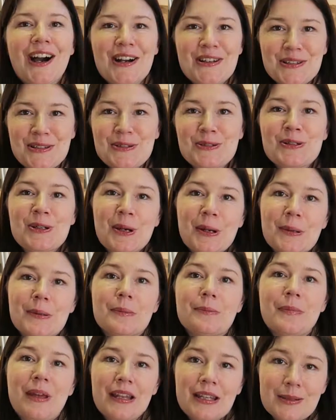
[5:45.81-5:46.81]
I do
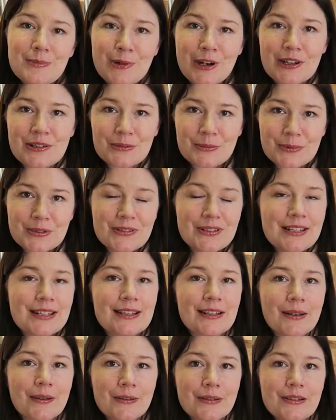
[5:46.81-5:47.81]
know many bridal
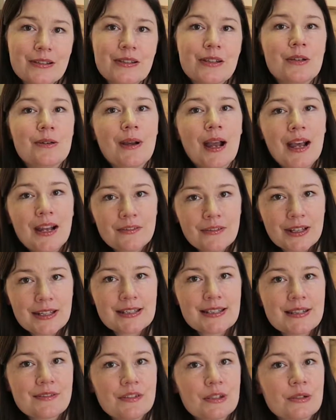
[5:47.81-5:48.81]
boutique owners who have
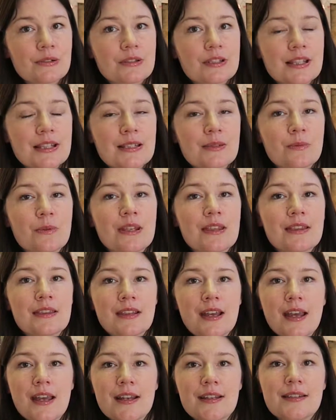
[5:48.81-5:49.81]
had difficulties with
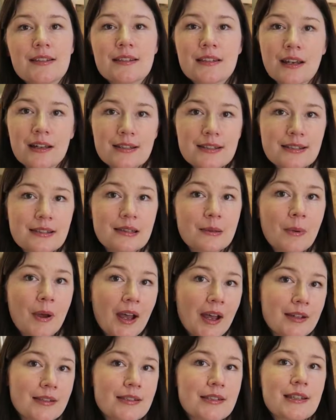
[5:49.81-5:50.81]
their designers in the
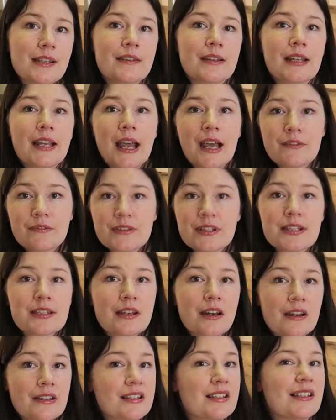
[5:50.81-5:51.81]
past, and they have
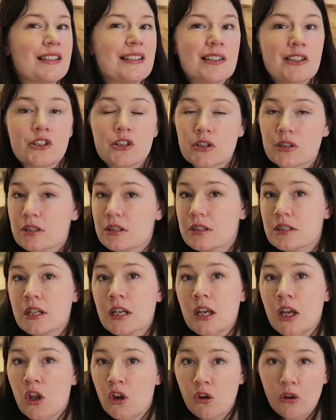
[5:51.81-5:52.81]
decided to just
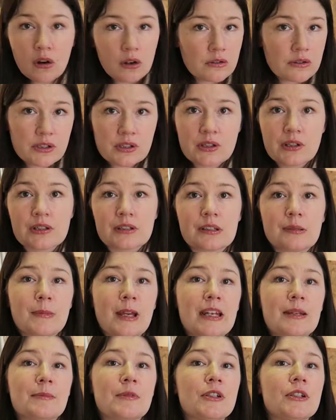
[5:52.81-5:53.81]
not stock them
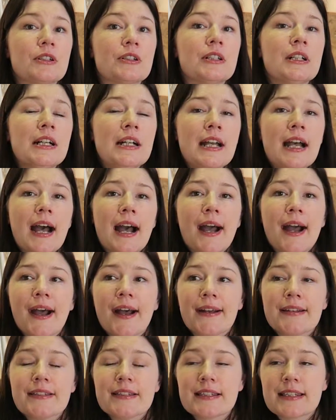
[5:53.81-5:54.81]
anymore,
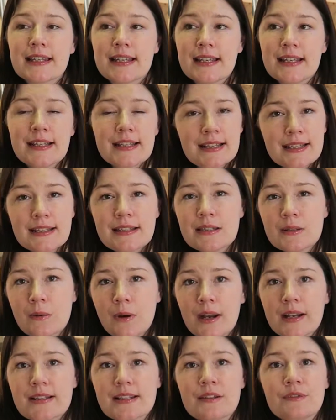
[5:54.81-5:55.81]
and it is
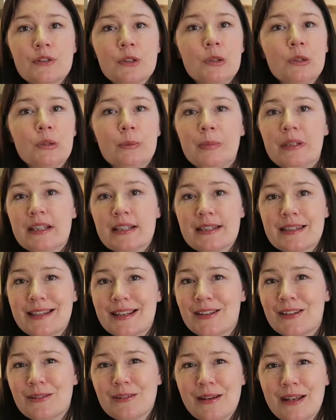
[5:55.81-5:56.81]
quite difficult because
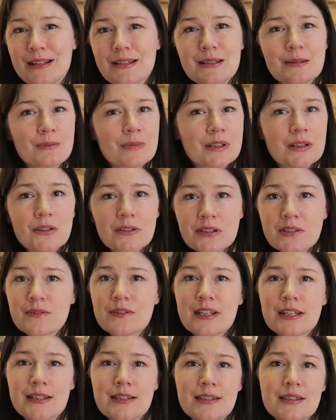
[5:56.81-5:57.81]
then you end up with lots of
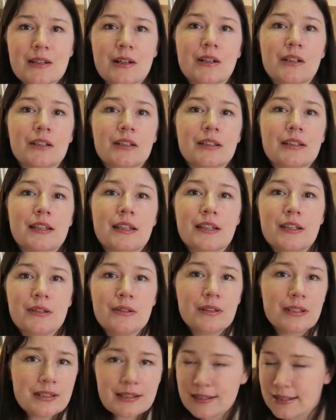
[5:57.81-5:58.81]
dead stock that
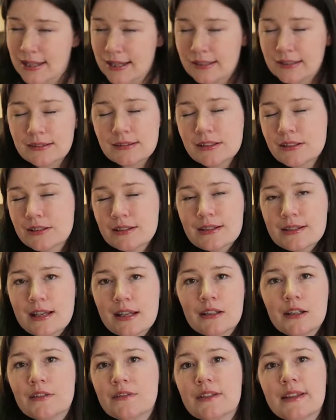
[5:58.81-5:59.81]
you can
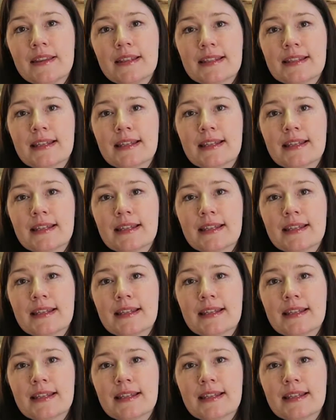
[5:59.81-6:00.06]
sell off in